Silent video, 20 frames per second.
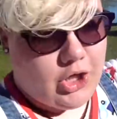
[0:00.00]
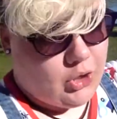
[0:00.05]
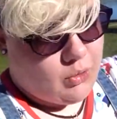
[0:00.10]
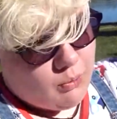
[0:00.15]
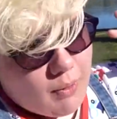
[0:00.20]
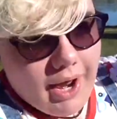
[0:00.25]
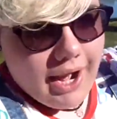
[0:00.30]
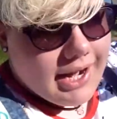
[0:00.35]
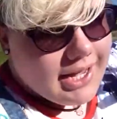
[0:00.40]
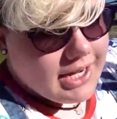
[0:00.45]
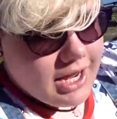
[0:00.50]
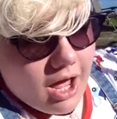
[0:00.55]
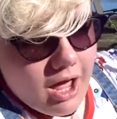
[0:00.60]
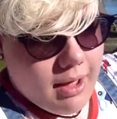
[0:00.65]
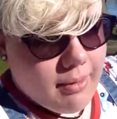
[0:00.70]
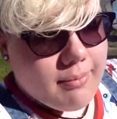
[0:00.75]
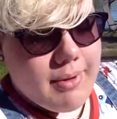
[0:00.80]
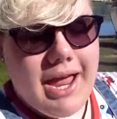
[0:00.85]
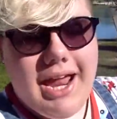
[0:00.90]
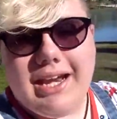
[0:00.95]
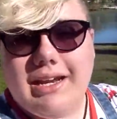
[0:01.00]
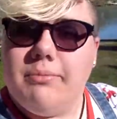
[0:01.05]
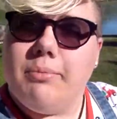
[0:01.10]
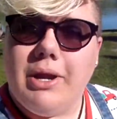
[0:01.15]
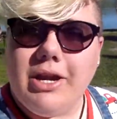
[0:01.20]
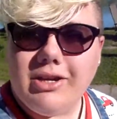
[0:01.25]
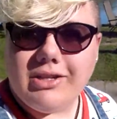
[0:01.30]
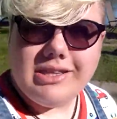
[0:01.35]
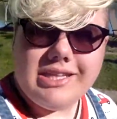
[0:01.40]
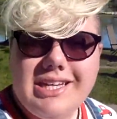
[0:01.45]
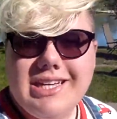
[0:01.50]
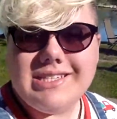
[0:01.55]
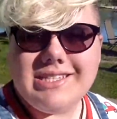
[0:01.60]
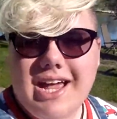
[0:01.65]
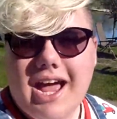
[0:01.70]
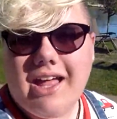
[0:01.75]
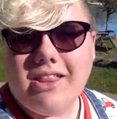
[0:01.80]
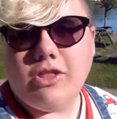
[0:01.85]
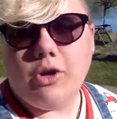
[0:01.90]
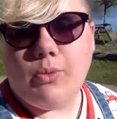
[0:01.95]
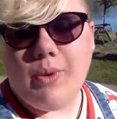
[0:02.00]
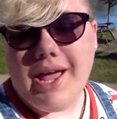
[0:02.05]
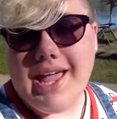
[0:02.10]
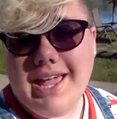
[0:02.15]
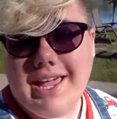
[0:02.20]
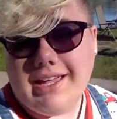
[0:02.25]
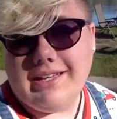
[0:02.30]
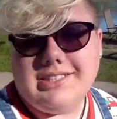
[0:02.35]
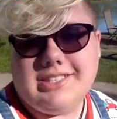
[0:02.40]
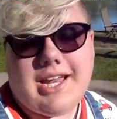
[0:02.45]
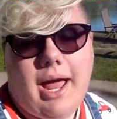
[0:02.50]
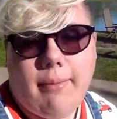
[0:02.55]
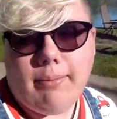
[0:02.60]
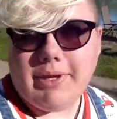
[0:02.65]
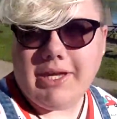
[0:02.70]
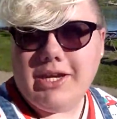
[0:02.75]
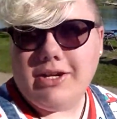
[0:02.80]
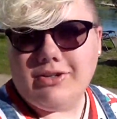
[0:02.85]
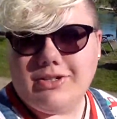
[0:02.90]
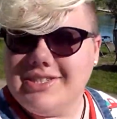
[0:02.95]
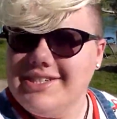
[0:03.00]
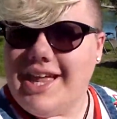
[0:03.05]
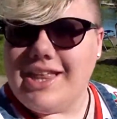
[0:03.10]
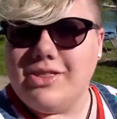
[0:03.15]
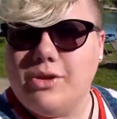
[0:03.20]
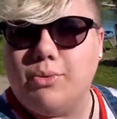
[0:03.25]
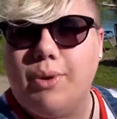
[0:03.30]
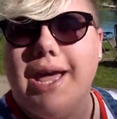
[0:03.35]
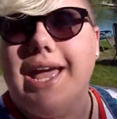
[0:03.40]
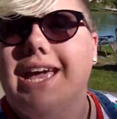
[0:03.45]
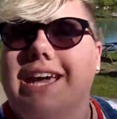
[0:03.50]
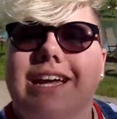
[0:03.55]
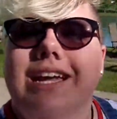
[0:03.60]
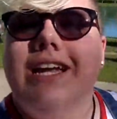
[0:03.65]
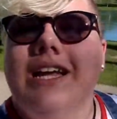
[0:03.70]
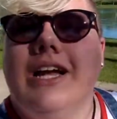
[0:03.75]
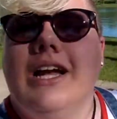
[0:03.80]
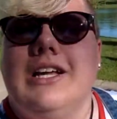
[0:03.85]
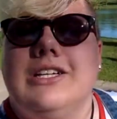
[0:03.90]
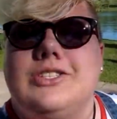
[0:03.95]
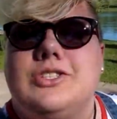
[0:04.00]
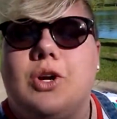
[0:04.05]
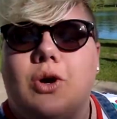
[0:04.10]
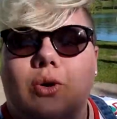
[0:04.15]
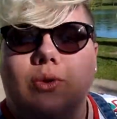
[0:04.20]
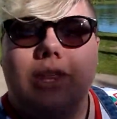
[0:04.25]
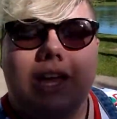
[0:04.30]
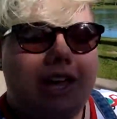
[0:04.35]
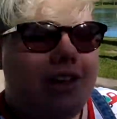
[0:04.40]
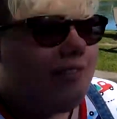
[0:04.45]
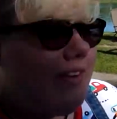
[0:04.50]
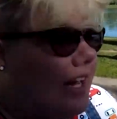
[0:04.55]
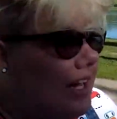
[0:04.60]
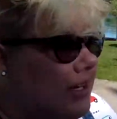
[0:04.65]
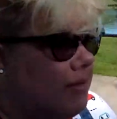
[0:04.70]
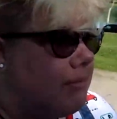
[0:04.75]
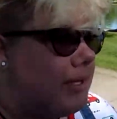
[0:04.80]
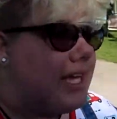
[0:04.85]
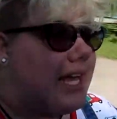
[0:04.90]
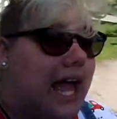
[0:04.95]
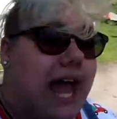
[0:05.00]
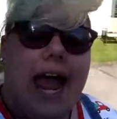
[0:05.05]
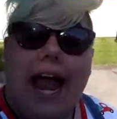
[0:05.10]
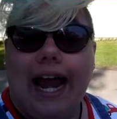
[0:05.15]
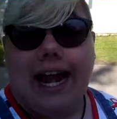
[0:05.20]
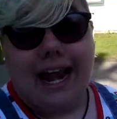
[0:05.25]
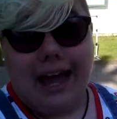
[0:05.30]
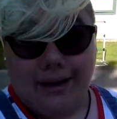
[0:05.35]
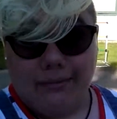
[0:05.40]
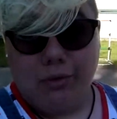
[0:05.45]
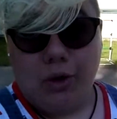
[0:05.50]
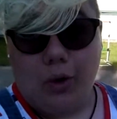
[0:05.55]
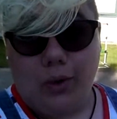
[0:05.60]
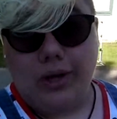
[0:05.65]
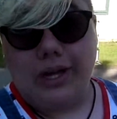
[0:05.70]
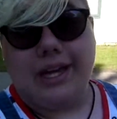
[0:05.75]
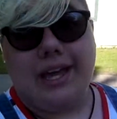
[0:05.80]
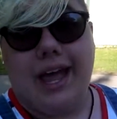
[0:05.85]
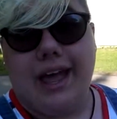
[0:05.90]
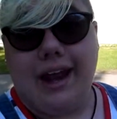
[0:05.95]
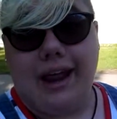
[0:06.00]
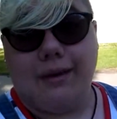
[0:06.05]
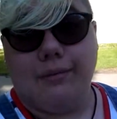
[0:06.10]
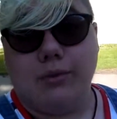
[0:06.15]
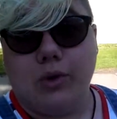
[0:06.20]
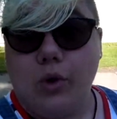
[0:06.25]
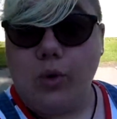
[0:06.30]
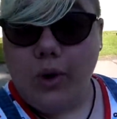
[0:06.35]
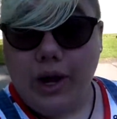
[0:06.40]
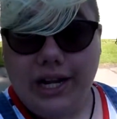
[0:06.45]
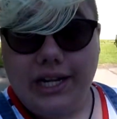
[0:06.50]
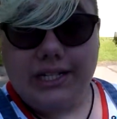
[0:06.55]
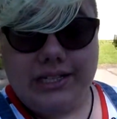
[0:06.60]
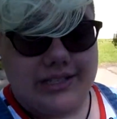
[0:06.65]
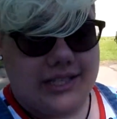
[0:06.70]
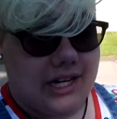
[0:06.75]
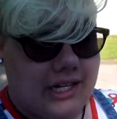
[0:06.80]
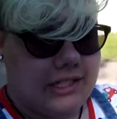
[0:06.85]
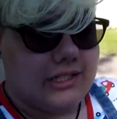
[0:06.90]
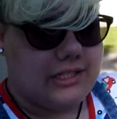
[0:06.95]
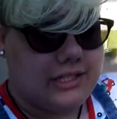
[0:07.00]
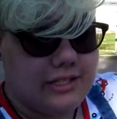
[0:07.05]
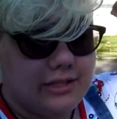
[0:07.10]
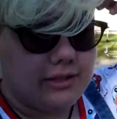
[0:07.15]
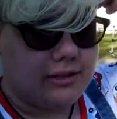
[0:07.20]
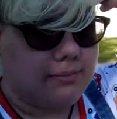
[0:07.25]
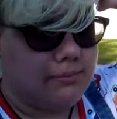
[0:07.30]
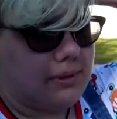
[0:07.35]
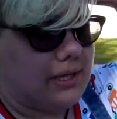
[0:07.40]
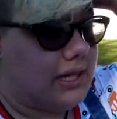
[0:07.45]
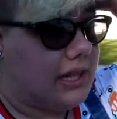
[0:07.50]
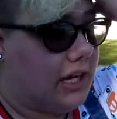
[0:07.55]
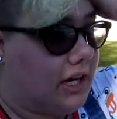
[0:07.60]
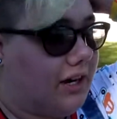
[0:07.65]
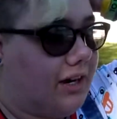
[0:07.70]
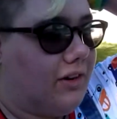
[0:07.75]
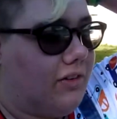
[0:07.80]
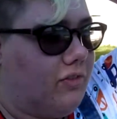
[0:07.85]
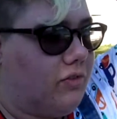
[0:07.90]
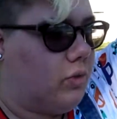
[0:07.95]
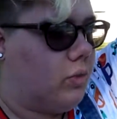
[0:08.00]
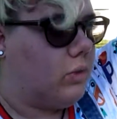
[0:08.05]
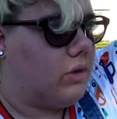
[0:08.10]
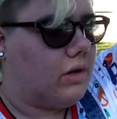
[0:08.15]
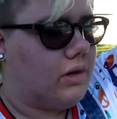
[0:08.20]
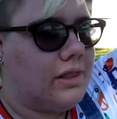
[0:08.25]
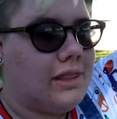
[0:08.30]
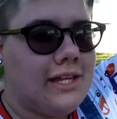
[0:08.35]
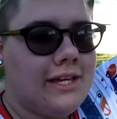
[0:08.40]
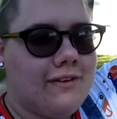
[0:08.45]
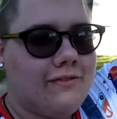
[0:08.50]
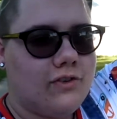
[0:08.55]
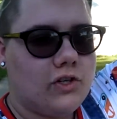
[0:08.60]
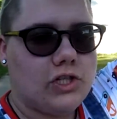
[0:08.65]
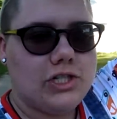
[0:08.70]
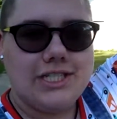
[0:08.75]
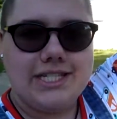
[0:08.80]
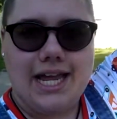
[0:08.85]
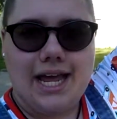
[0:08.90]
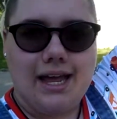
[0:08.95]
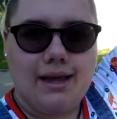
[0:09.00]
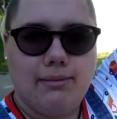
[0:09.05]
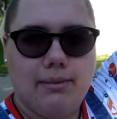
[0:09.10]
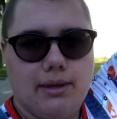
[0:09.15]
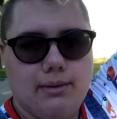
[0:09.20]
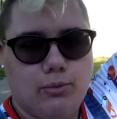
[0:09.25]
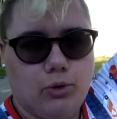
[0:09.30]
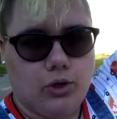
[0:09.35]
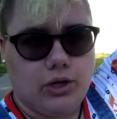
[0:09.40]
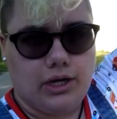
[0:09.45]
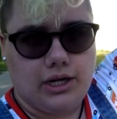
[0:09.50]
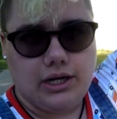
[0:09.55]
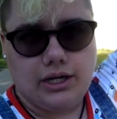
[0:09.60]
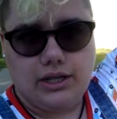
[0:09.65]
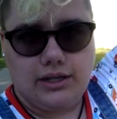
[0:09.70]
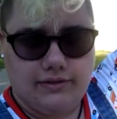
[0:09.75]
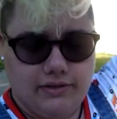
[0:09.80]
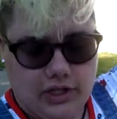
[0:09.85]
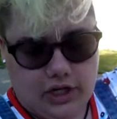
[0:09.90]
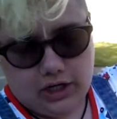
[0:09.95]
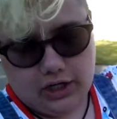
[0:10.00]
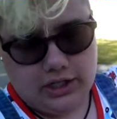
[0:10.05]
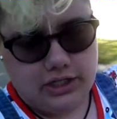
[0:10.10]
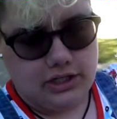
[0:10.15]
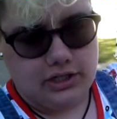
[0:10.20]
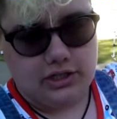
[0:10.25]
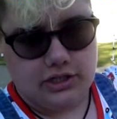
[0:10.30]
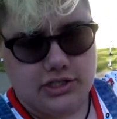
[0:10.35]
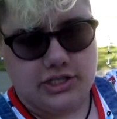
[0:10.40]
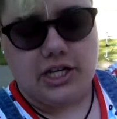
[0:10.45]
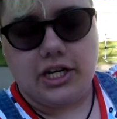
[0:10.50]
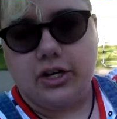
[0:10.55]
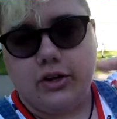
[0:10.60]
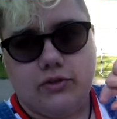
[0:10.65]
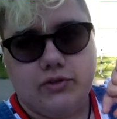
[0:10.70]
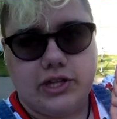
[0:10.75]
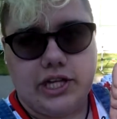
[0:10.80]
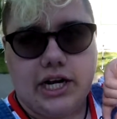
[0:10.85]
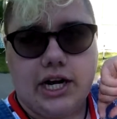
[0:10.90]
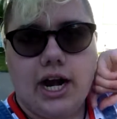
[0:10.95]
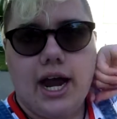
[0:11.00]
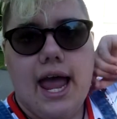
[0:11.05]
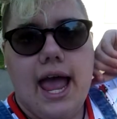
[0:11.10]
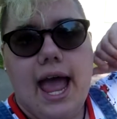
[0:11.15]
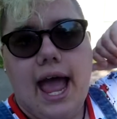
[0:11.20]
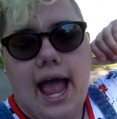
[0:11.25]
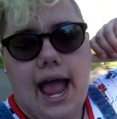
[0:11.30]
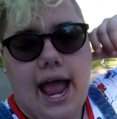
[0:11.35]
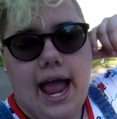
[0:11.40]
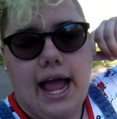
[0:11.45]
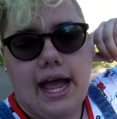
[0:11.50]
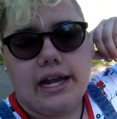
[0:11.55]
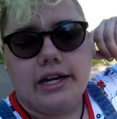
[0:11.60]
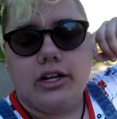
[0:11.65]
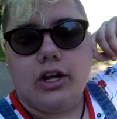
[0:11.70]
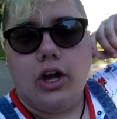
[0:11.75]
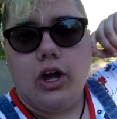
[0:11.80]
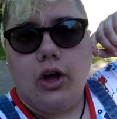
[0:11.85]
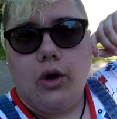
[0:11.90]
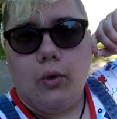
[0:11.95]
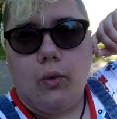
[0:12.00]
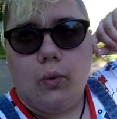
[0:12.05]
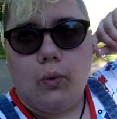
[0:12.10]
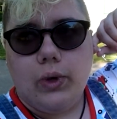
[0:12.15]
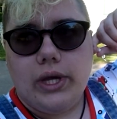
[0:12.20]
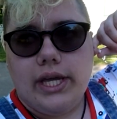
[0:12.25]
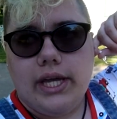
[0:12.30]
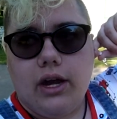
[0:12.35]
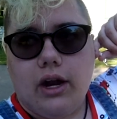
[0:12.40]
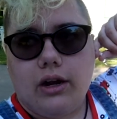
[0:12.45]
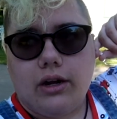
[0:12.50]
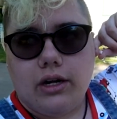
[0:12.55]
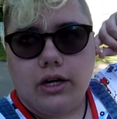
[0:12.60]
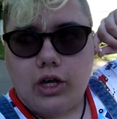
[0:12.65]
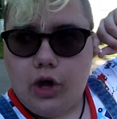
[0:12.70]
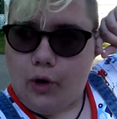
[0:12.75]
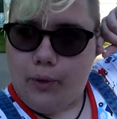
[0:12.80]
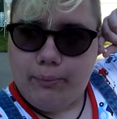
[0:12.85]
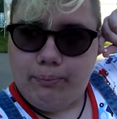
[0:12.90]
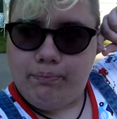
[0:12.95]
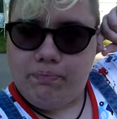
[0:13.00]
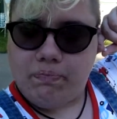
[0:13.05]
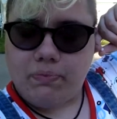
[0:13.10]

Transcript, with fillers: you wanna come? And apparently it's on the way, stopping here is on the way. So they invited me and I'm going, and I'm quite excited to be there for the first time. And Morgan and Olivia are here, they're sitting over there, and we are gonna go,